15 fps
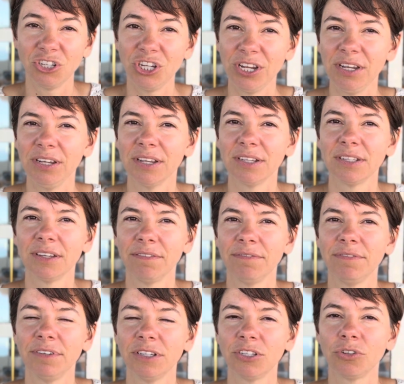genius
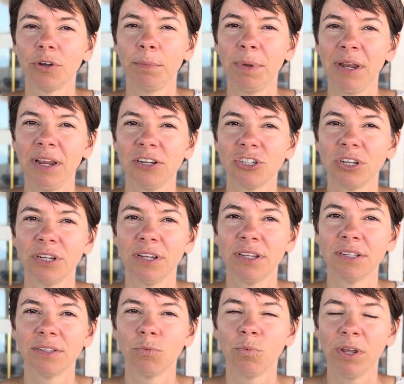of discrimination
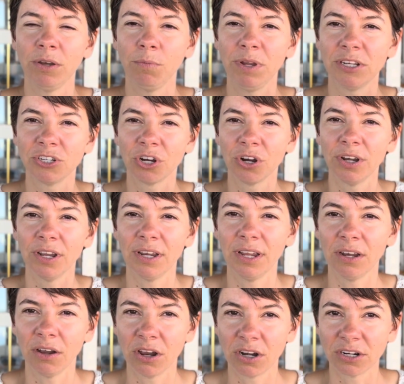is when we turn it
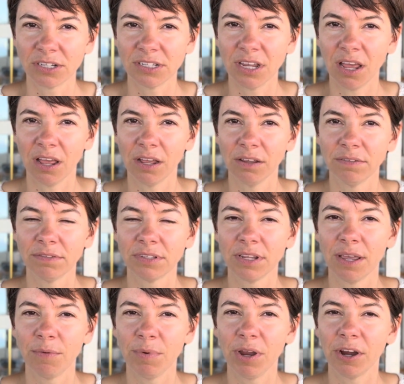in on ourselves
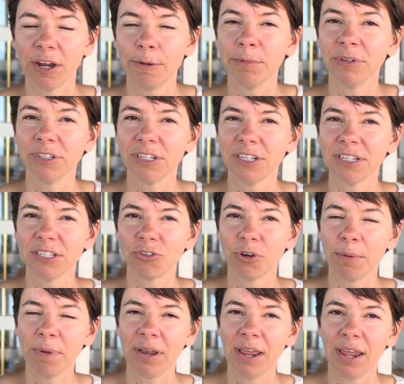and we are able to
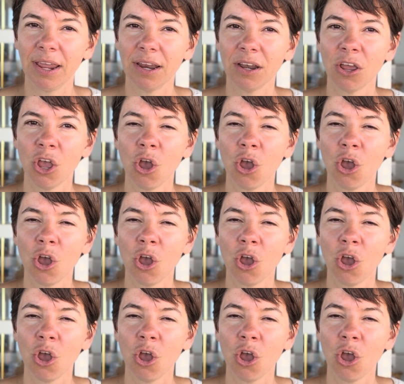discriminate